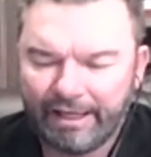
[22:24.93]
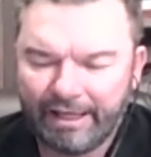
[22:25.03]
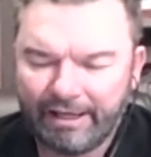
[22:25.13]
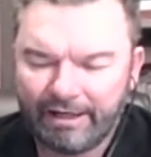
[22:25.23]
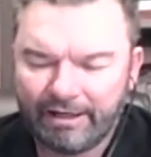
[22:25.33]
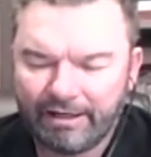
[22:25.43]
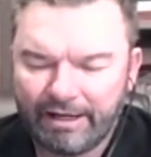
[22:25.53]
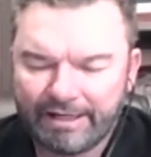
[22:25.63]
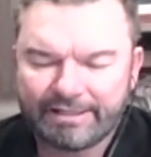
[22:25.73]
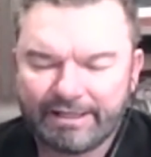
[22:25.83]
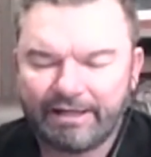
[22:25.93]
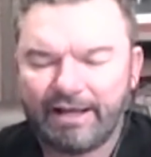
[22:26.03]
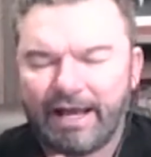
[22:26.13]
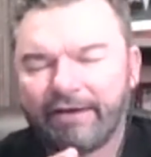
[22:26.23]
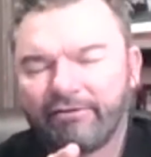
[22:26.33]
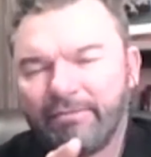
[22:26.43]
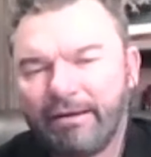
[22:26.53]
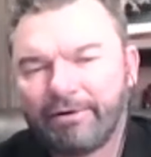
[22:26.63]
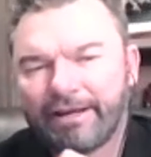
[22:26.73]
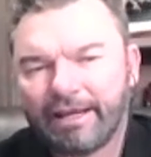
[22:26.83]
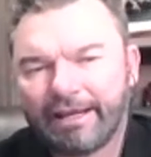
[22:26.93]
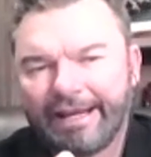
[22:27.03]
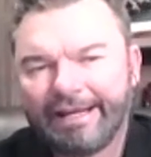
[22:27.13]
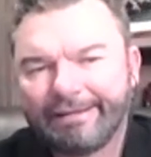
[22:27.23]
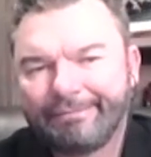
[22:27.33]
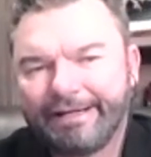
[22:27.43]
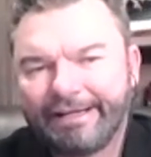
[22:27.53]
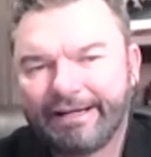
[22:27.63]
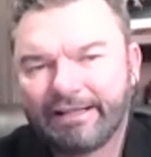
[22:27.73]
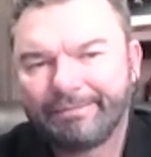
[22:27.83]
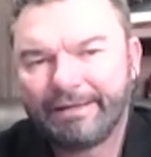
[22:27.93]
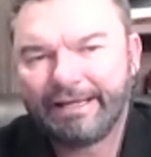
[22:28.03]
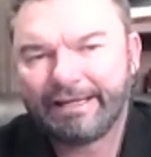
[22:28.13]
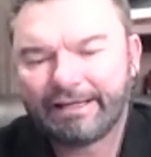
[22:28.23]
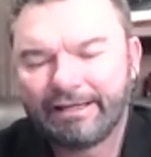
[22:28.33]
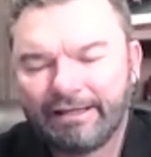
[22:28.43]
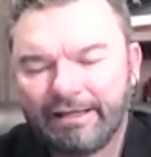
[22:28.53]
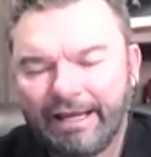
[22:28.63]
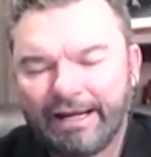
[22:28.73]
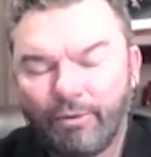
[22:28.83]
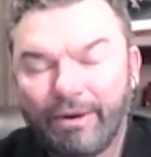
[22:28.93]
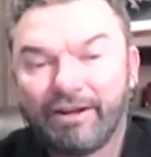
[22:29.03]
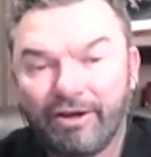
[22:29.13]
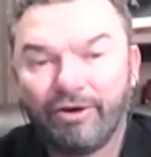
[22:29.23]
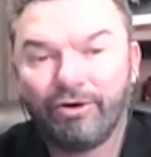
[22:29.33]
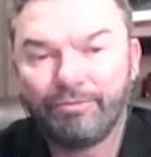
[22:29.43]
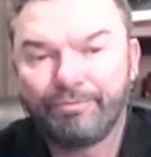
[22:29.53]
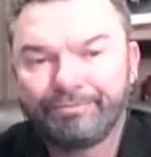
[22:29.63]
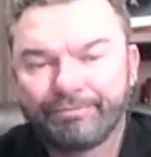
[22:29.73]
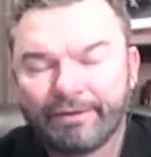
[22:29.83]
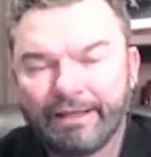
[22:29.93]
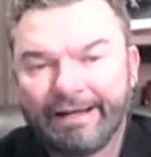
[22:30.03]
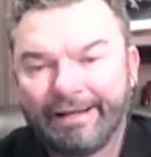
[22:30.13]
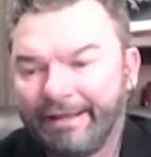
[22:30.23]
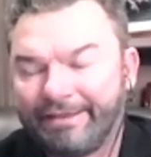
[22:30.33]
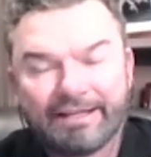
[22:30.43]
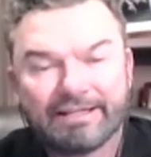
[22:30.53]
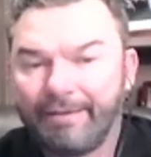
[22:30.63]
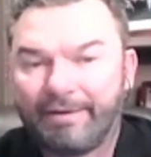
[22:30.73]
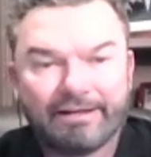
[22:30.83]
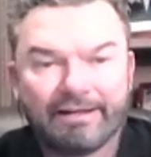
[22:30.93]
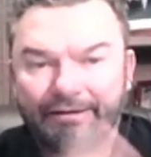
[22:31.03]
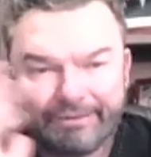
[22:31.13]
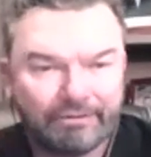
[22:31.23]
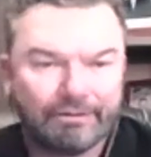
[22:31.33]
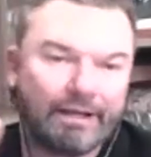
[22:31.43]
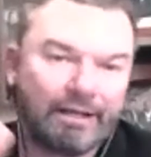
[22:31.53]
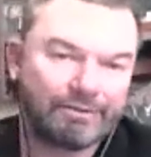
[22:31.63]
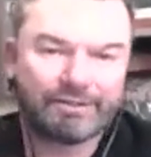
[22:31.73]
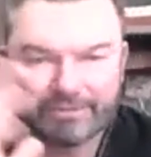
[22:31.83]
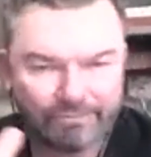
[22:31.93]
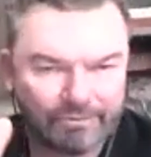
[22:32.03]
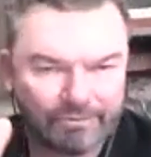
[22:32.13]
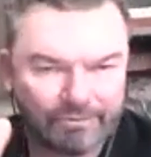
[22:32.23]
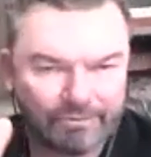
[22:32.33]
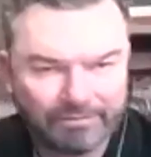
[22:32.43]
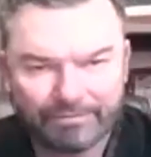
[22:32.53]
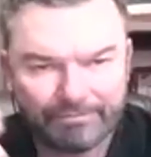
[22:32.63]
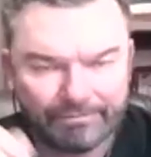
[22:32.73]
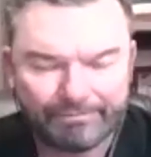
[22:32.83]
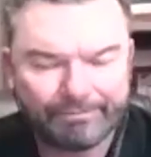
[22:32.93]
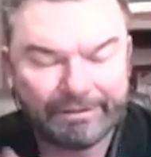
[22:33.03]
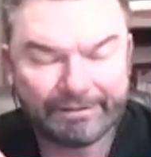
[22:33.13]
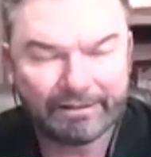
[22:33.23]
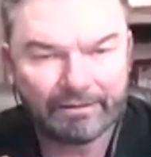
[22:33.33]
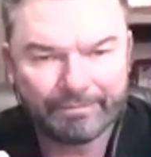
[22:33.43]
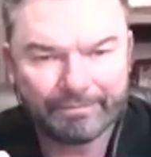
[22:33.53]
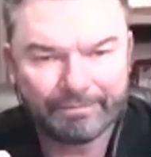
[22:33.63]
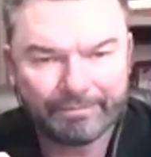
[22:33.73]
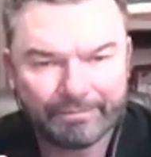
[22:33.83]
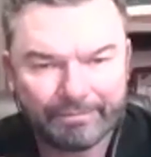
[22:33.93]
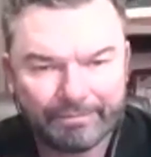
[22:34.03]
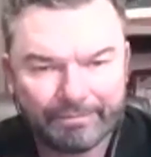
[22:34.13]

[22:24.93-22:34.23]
And I said, I remember getting the money out of the bank, and I went home. And at that time, I didn't have, houses and whatever. We were still building our business.